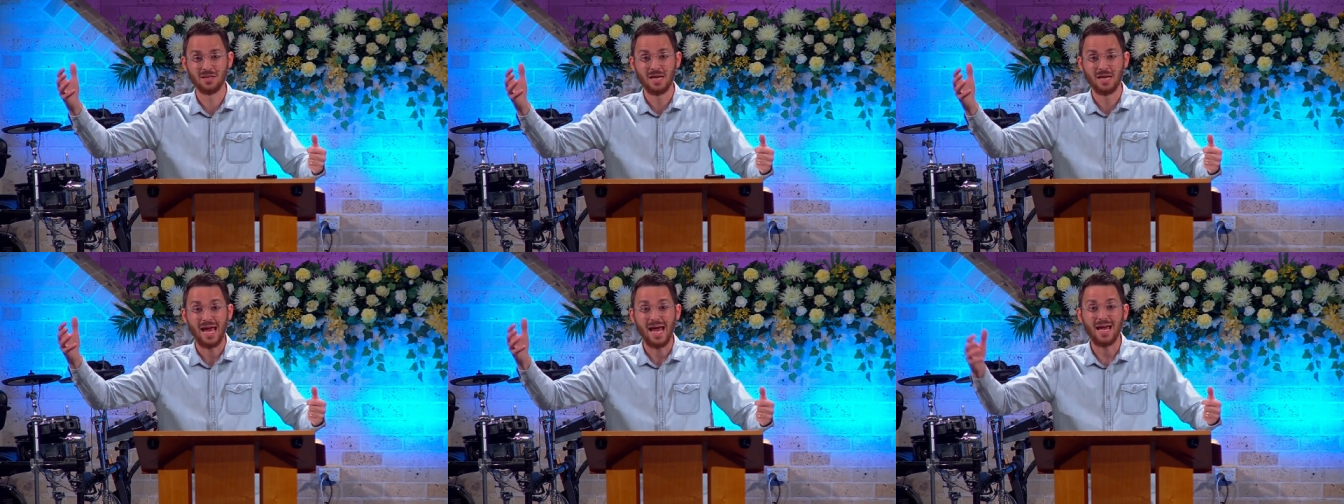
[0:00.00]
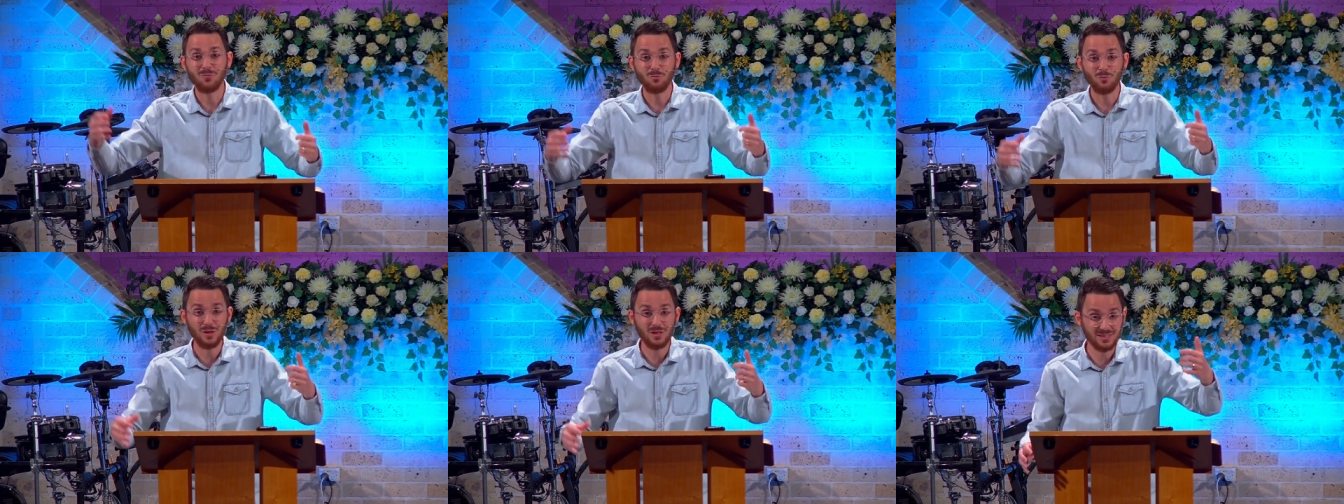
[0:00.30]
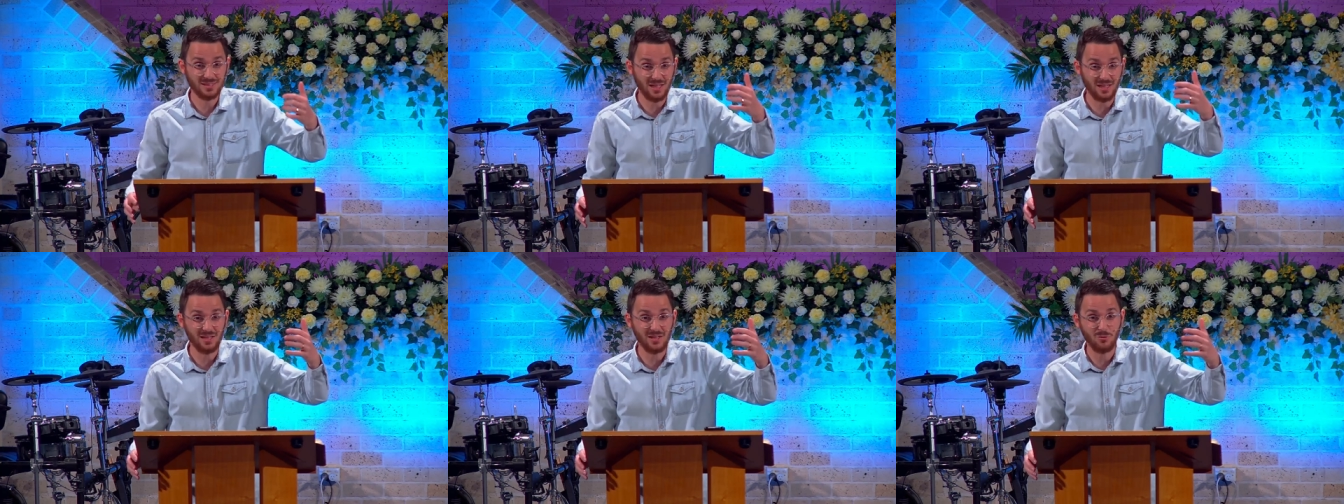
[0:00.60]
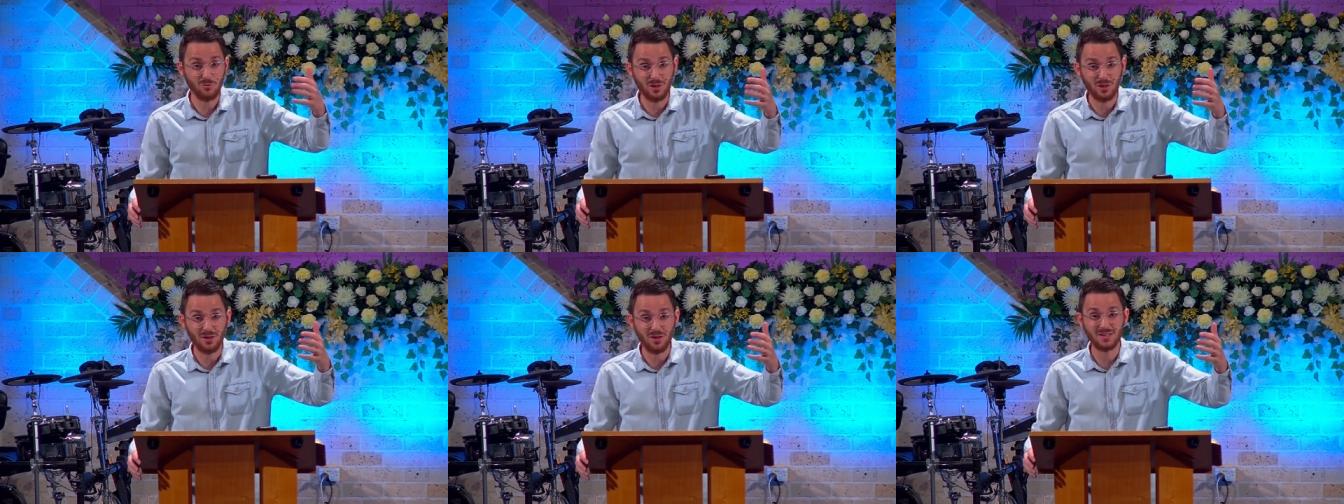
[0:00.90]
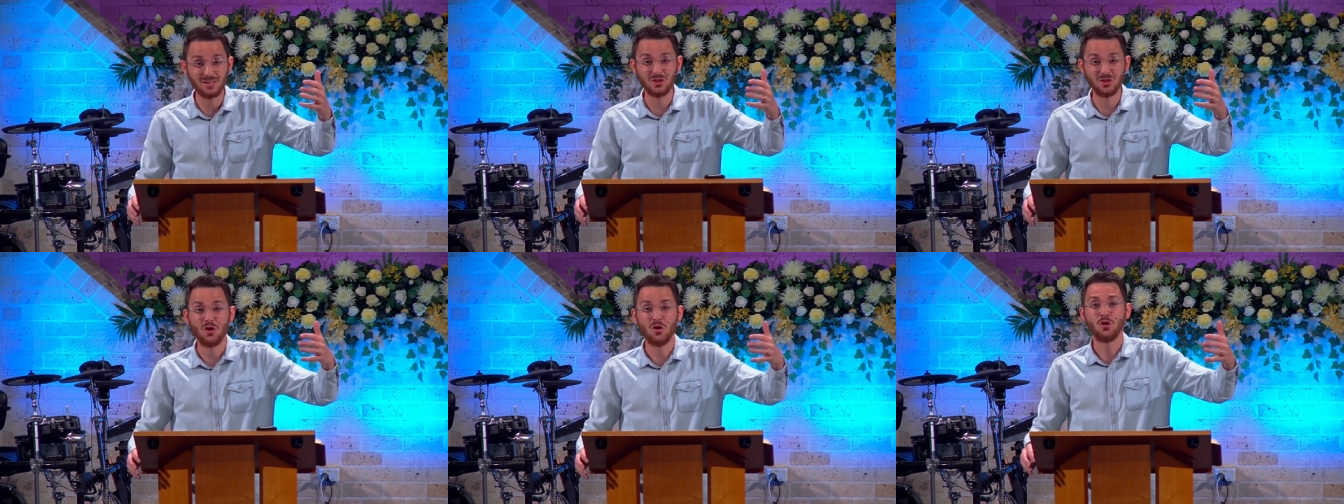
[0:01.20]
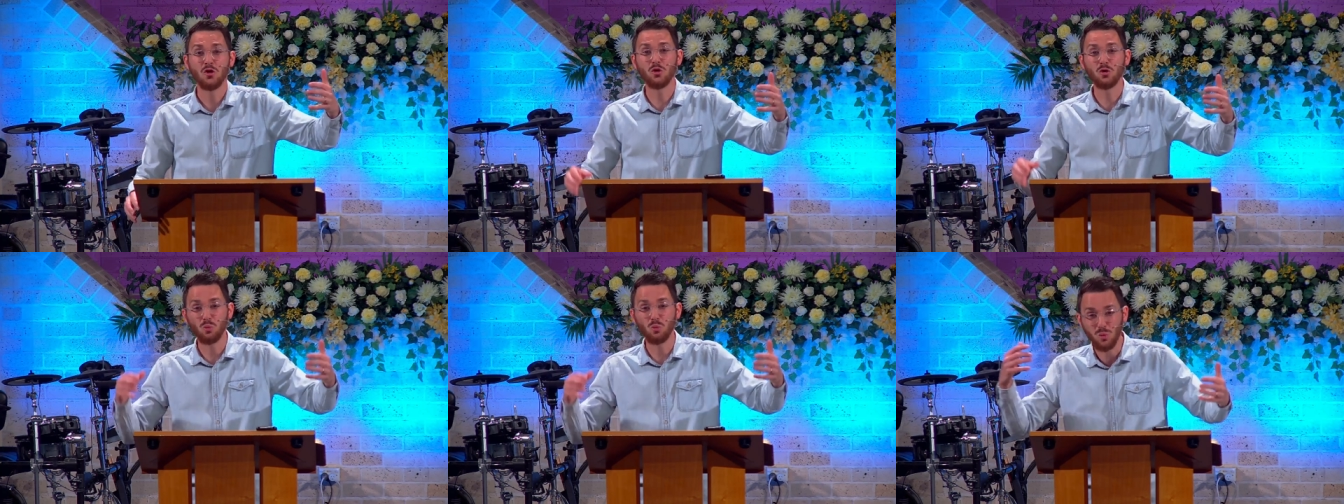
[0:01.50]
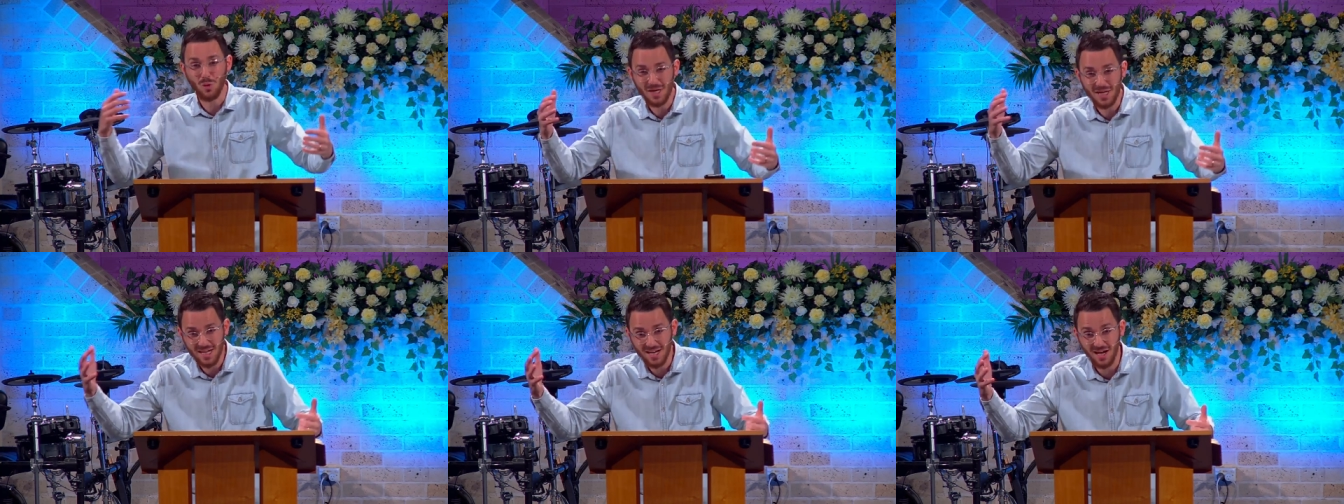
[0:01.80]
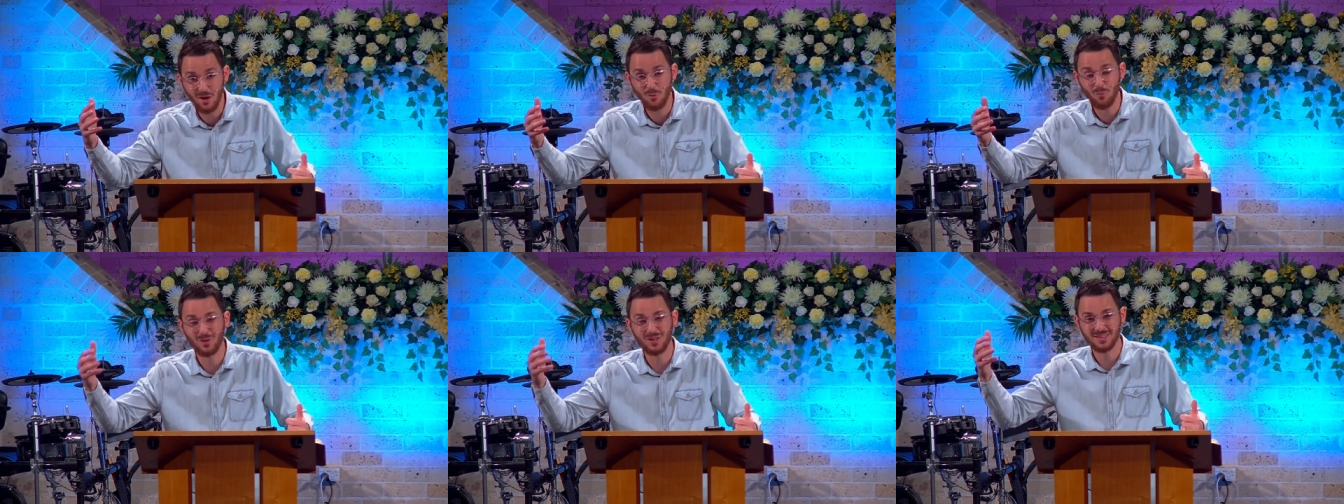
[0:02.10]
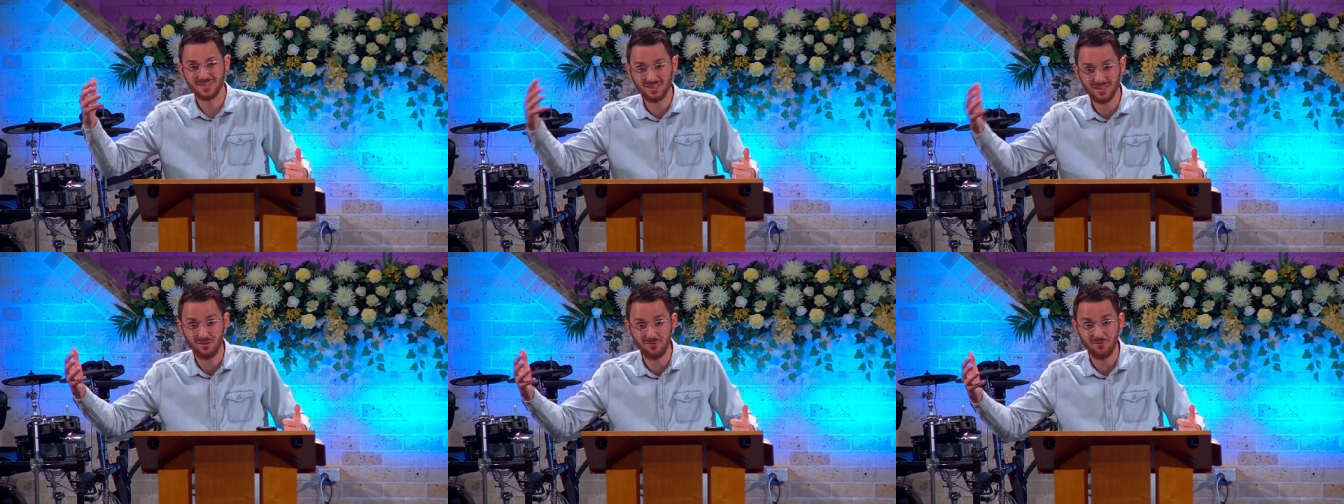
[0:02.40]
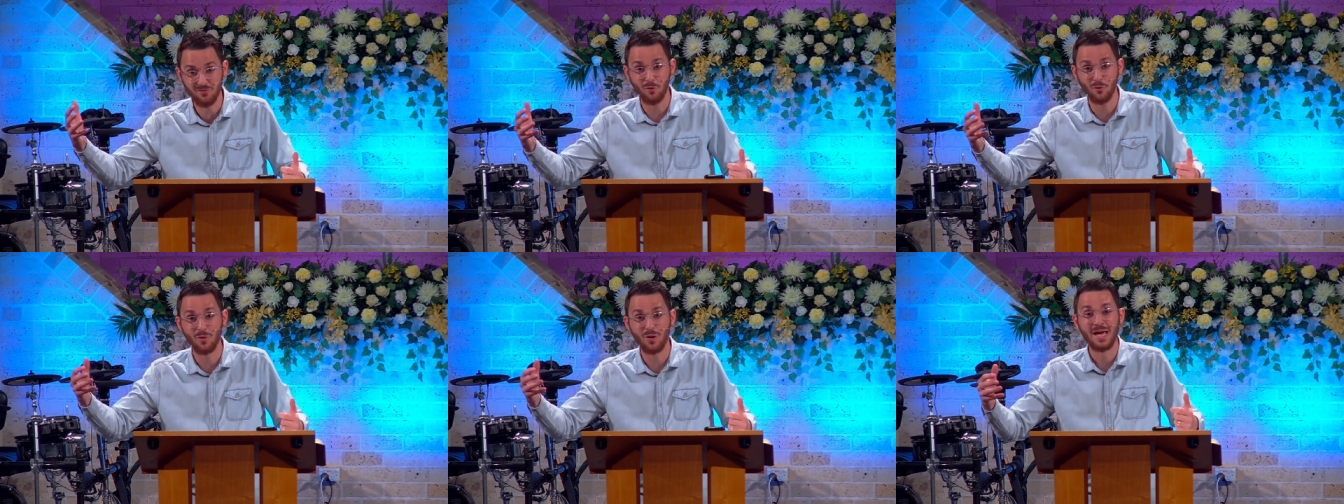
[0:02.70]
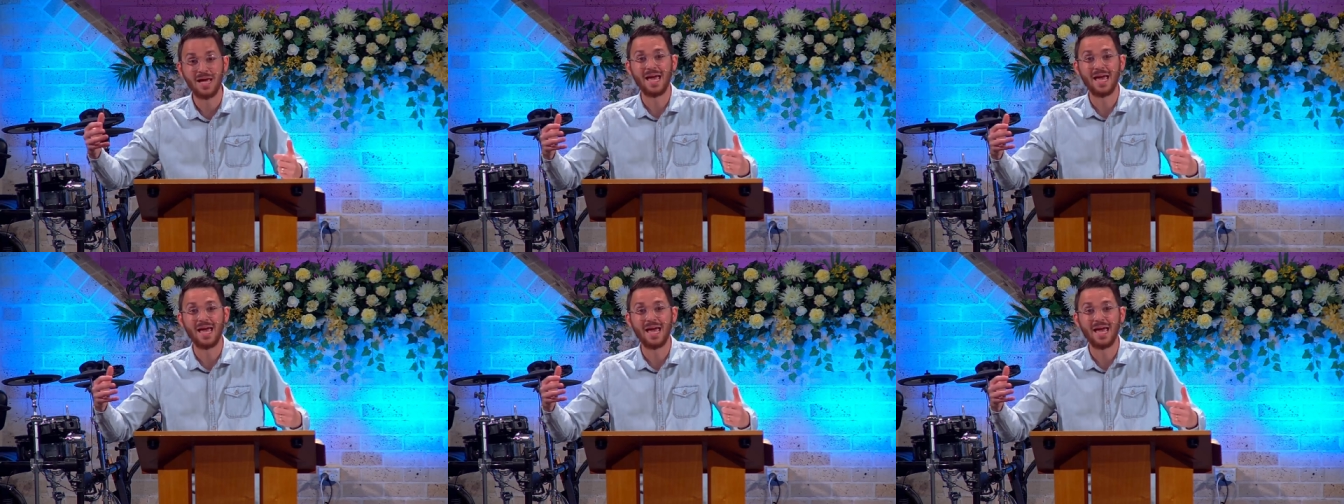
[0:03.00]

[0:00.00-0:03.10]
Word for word: and we suddenly realized who we are. We're sinful.